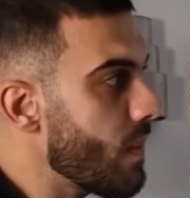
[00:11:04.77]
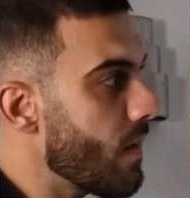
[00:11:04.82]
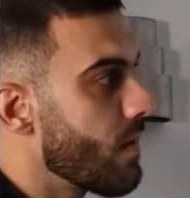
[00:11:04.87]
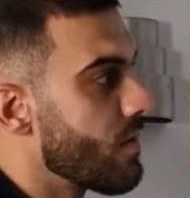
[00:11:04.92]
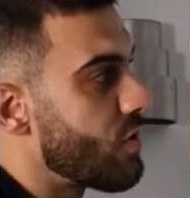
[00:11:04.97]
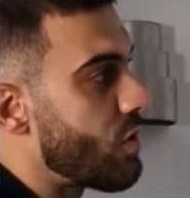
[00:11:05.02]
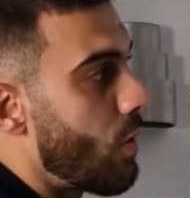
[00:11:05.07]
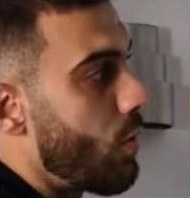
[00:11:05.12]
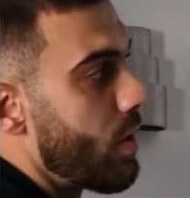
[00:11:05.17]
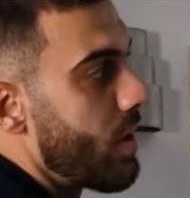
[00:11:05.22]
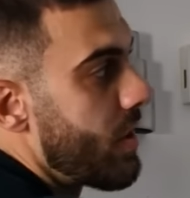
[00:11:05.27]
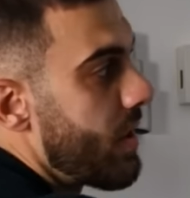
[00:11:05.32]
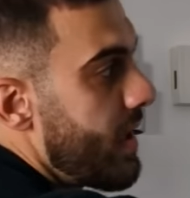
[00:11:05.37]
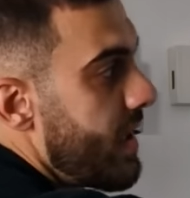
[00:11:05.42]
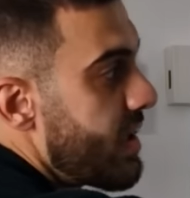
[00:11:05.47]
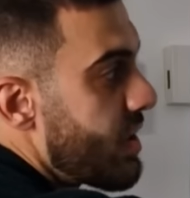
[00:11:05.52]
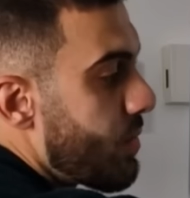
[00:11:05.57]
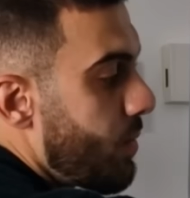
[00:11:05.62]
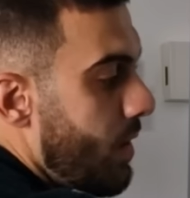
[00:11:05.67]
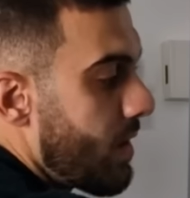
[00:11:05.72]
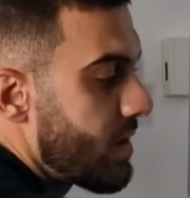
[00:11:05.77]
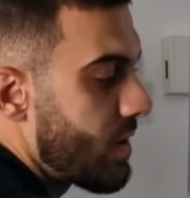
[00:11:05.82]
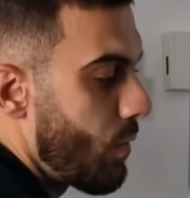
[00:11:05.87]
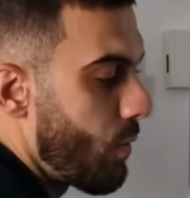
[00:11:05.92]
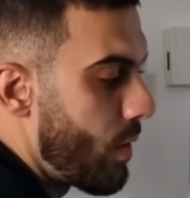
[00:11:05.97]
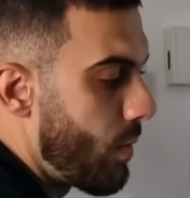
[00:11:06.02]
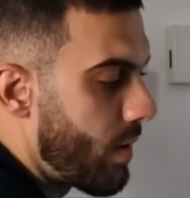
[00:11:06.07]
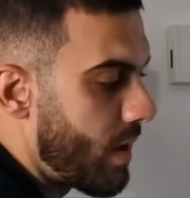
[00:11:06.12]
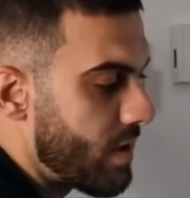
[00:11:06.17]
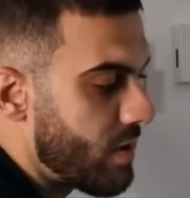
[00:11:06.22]
So these ones,
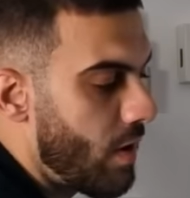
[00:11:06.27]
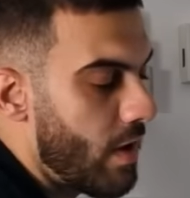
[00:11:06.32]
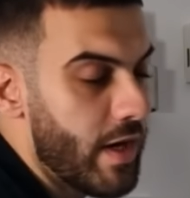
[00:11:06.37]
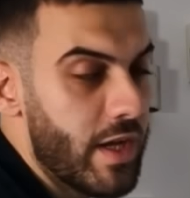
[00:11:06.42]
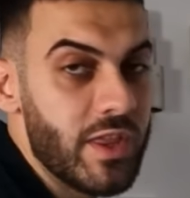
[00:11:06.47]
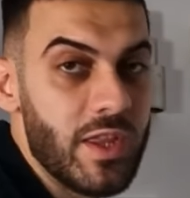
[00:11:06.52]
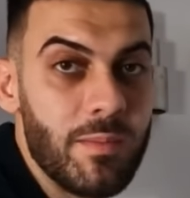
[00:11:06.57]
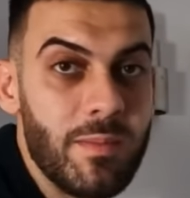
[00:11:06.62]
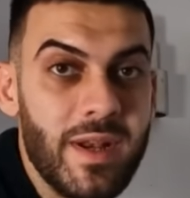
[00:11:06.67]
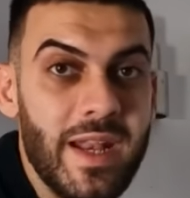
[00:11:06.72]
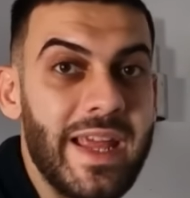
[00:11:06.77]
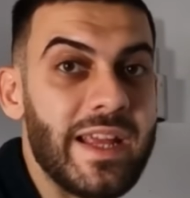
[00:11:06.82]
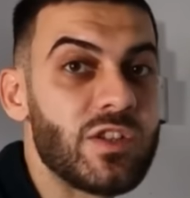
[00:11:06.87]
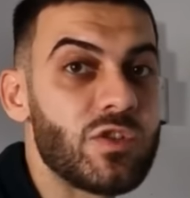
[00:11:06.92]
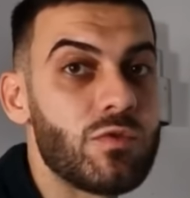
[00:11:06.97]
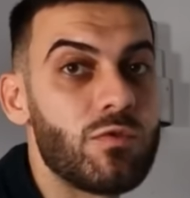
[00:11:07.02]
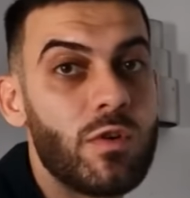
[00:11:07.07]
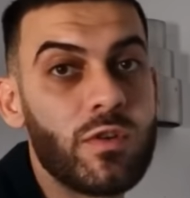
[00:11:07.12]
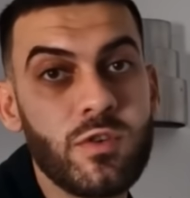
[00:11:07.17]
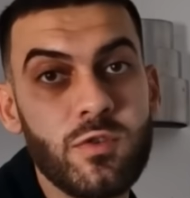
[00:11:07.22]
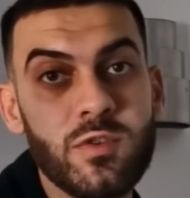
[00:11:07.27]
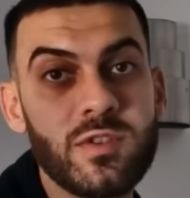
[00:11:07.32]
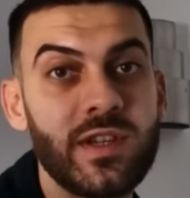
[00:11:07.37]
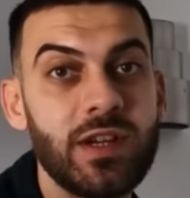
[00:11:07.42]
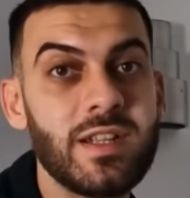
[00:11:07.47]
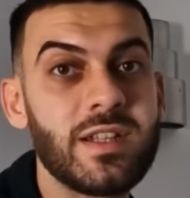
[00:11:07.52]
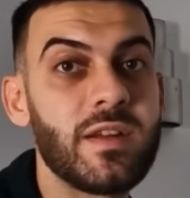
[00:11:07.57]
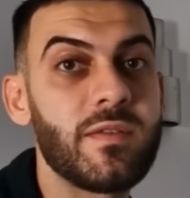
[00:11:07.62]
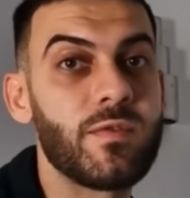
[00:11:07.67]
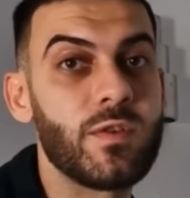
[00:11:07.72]
we want to target them later on
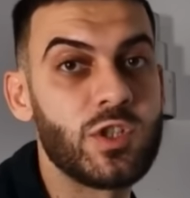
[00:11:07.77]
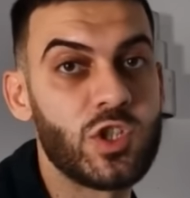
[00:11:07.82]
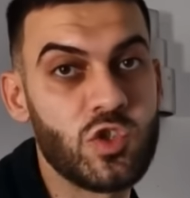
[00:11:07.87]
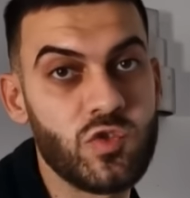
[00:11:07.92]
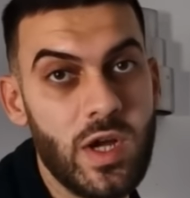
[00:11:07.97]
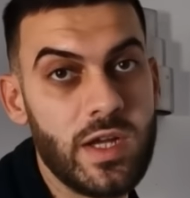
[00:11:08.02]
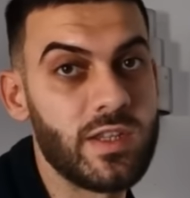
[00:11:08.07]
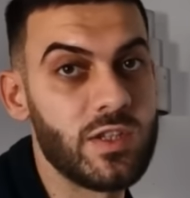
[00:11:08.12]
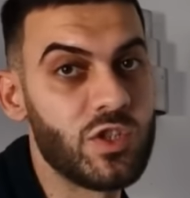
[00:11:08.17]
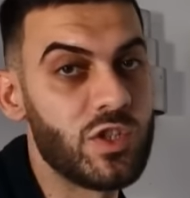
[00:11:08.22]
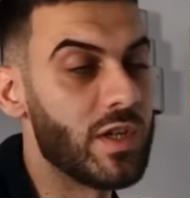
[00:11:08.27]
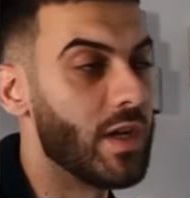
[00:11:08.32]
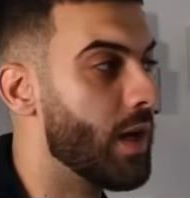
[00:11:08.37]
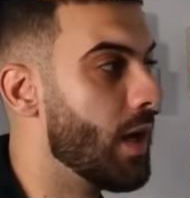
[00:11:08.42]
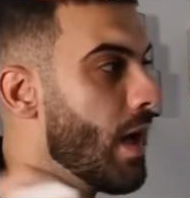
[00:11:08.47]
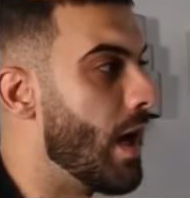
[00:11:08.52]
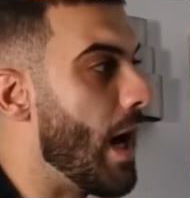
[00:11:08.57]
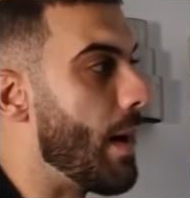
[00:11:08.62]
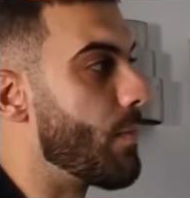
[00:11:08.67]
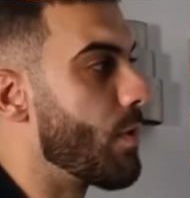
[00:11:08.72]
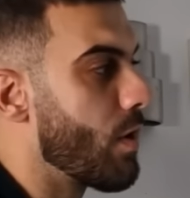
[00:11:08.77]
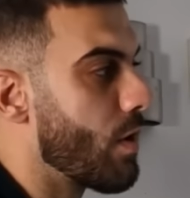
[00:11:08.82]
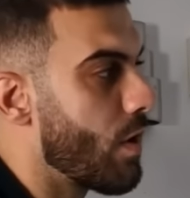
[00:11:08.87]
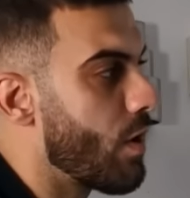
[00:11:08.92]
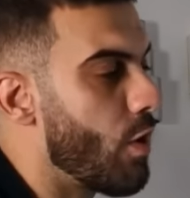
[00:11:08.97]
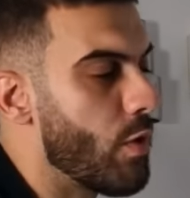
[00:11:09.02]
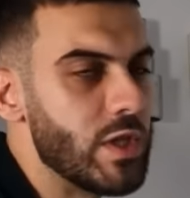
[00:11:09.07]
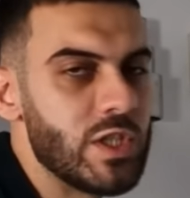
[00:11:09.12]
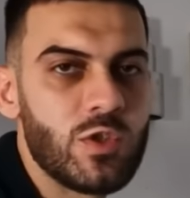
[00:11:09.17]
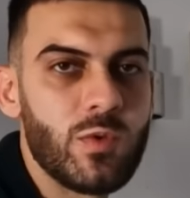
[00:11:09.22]
using a different strategy. I'm not going to
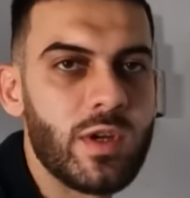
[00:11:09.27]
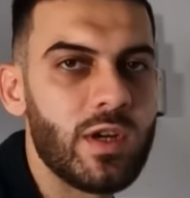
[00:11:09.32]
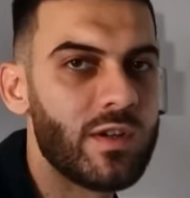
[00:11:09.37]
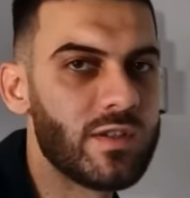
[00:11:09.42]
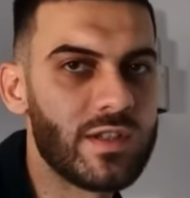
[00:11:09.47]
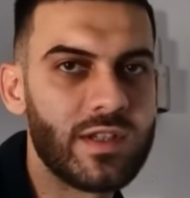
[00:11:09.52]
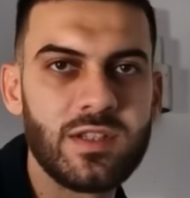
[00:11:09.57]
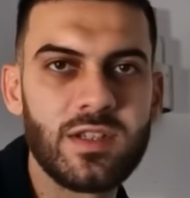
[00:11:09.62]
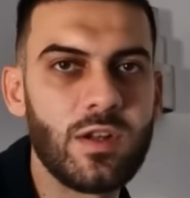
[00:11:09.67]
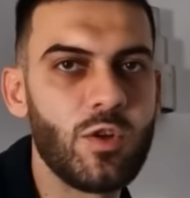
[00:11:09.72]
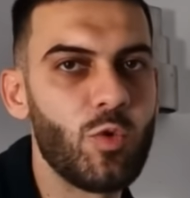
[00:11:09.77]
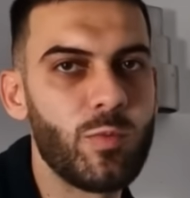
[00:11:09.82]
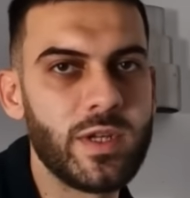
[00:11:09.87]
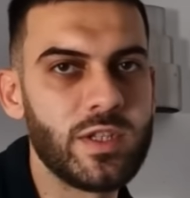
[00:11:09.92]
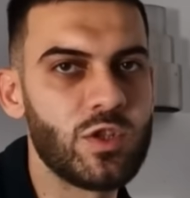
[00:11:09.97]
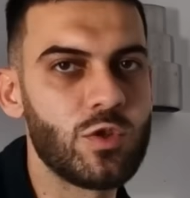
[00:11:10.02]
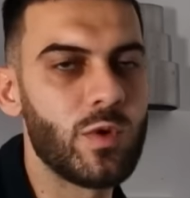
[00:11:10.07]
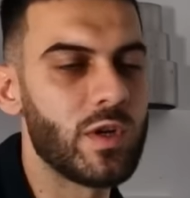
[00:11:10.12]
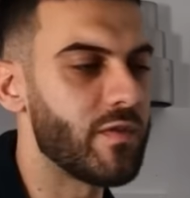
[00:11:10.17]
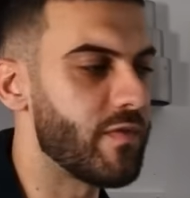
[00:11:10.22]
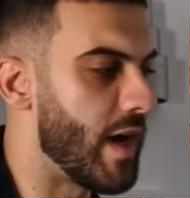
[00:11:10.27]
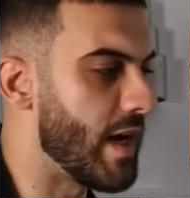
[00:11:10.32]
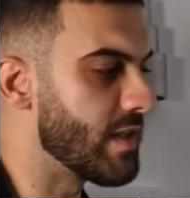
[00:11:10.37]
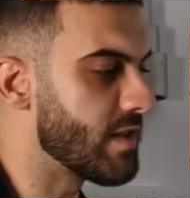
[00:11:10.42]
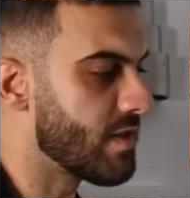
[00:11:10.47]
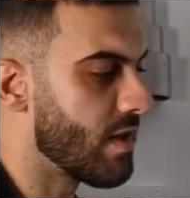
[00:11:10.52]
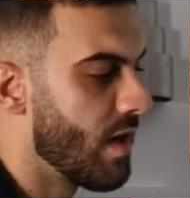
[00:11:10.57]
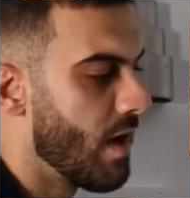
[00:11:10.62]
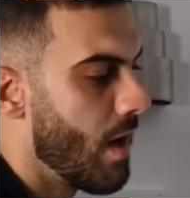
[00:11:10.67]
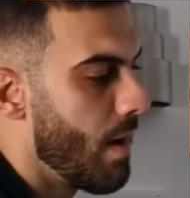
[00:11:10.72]
go into it because it's a little bit too
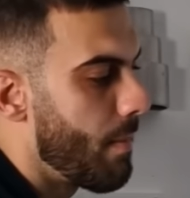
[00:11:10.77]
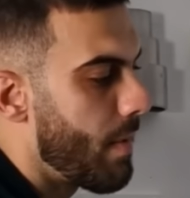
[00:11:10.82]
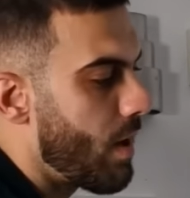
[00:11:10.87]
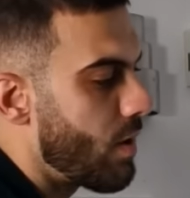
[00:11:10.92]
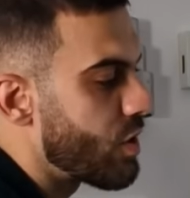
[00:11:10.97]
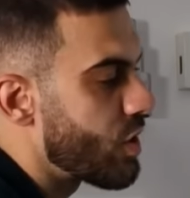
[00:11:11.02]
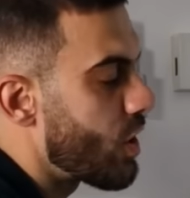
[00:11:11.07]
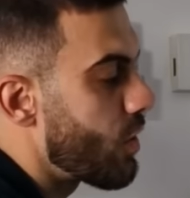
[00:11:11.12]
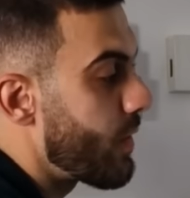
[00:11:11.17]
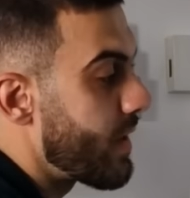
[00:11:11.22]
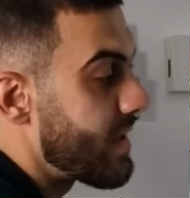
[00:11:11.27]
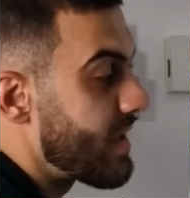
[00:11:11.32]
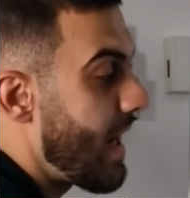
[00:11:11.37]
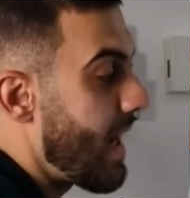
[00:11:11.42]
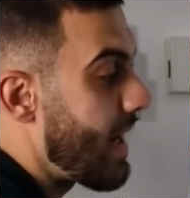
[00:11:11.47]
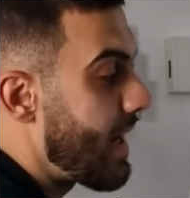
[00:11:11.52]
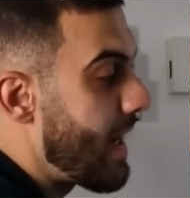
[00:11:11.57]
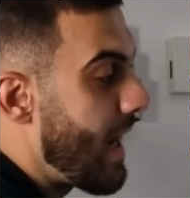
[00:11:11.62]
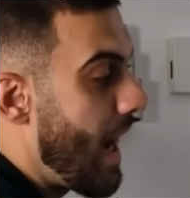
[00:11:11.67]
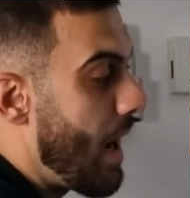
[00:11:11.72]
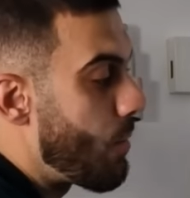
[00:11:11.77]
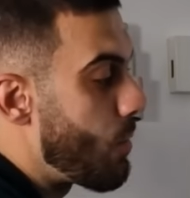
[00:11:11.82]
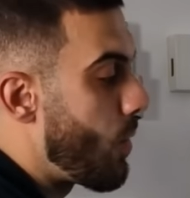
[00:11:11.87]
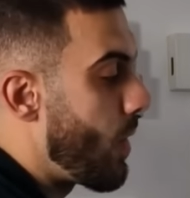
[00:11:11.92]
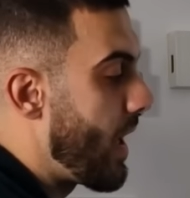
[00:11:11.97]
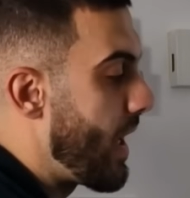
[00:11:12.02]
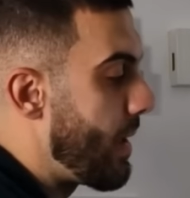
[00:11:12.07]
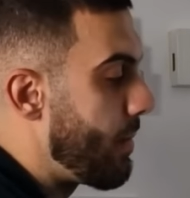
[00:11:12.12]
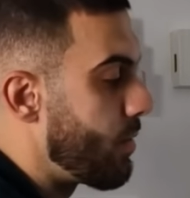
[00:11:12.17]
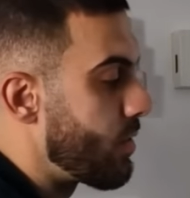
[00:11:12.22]
advanced, but I'll show you exactly how we
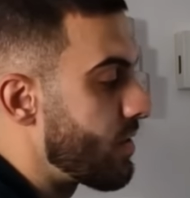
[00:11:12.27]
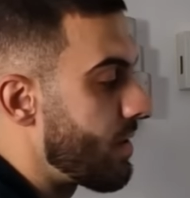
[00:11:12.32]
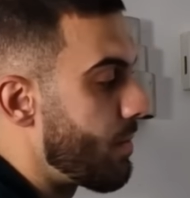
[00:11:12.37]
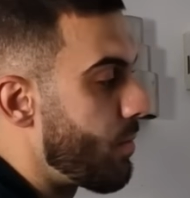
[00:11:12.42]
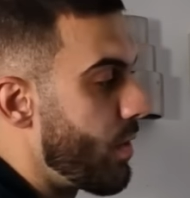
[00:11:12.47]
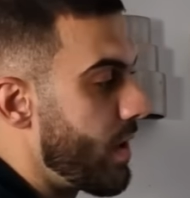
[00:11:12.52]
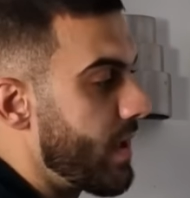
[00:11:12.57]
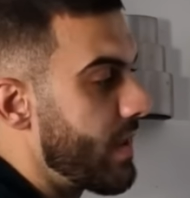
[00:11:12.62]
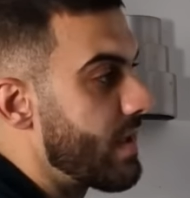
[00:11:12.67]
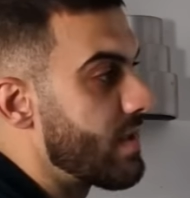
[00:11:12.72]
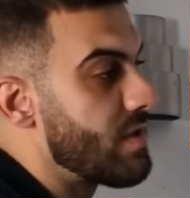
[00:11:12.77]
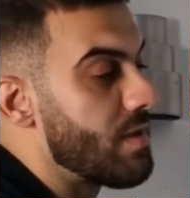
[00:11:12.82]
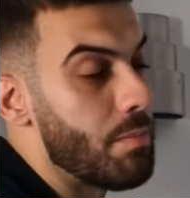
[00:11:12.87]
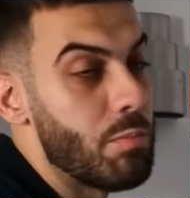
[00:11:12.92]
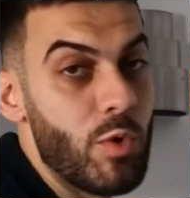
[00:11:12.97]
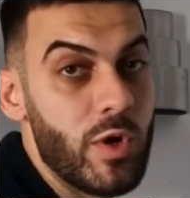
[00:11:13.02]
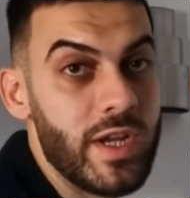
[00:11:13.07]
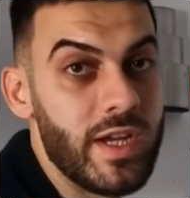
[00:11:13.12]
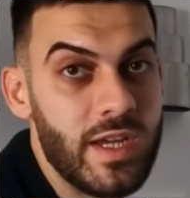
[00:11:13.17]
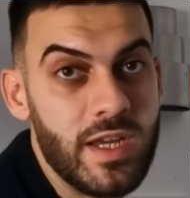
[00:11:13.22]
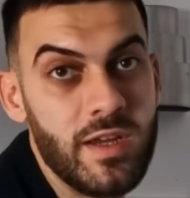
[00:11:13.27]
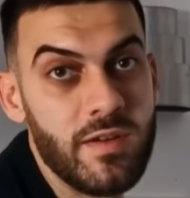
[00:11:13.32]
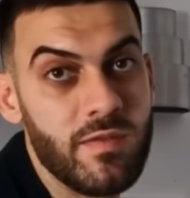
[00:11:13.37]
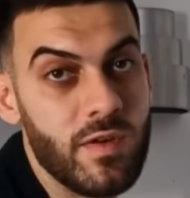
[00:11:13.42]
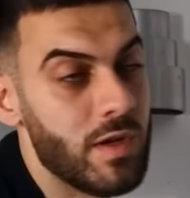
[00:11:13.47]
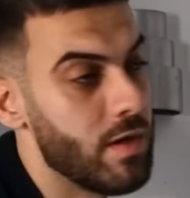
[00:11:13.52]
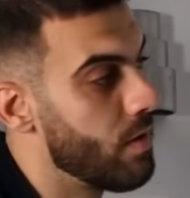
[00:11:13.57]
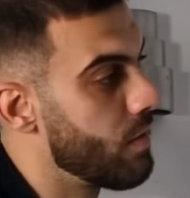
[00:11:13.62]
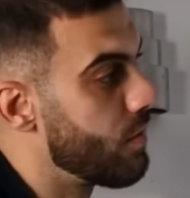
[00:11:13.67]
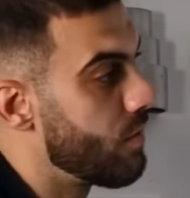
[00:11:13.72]
were able to bring this to break
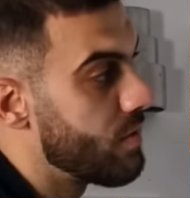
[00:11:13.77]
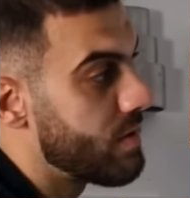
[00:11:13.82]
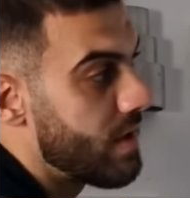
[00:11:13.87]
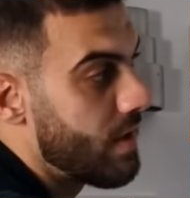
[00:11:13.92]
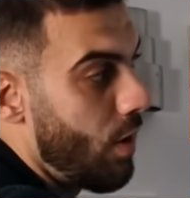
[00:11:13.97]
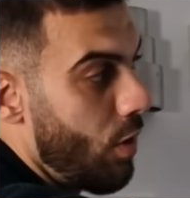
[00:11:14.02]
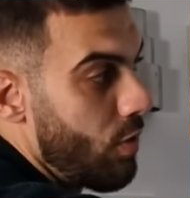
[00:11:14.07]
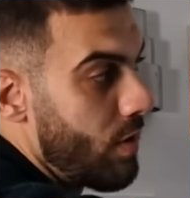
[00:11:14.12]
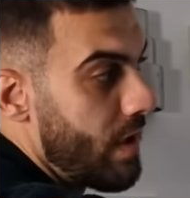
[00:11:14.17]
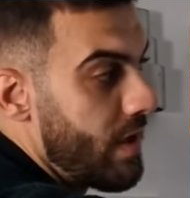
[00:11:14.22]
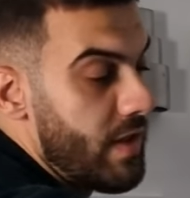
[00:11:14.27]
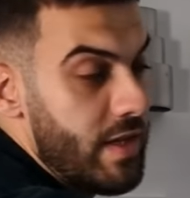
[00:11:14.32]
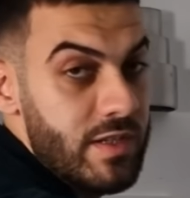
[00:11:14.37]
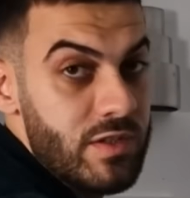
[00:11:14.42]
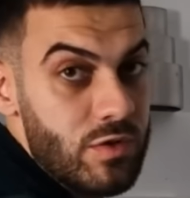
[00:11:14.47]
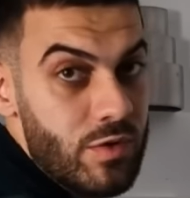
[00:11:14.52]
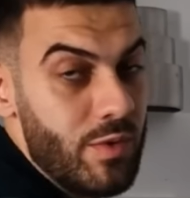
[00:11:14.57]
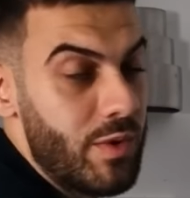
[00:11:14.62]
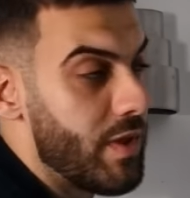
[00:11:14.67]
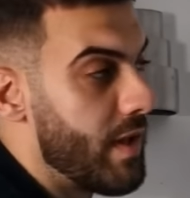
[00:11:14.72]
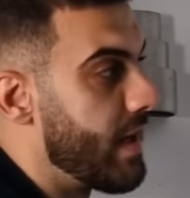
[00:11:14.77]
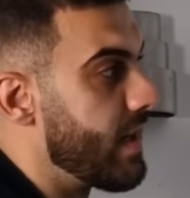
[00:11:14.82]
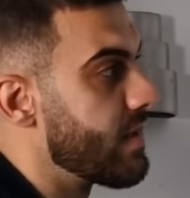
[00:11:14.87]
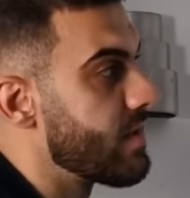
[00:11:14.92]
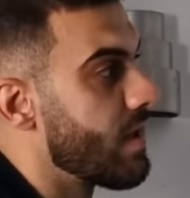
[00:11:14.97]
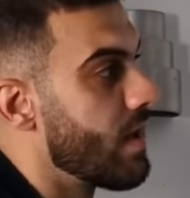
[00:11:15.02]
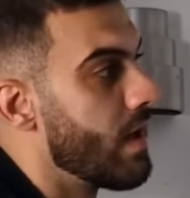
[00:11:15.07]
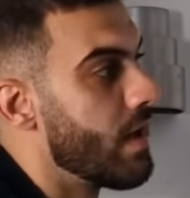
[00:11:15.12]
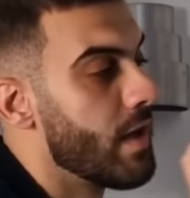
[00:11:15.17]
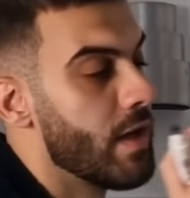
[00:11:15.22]
even using only these two things.